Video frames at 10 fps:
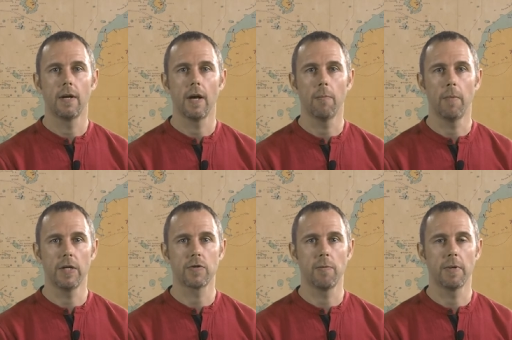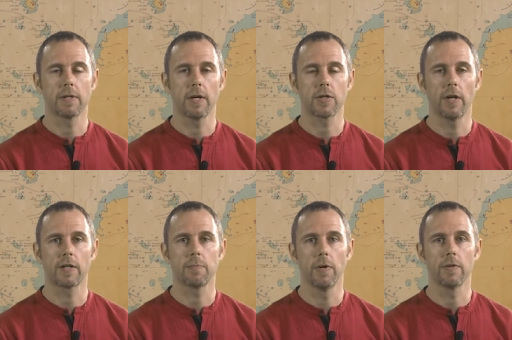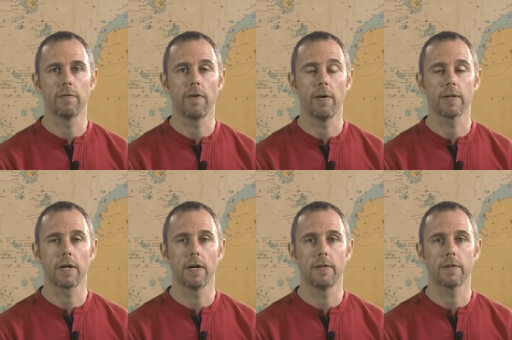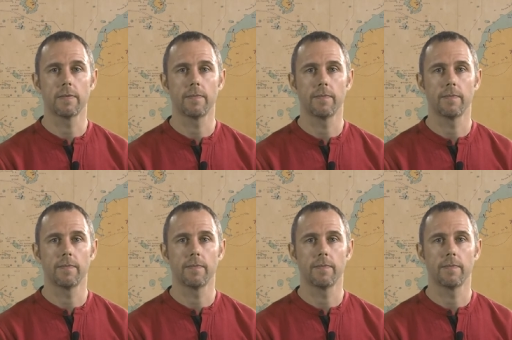and mainstream international experts of various kinds.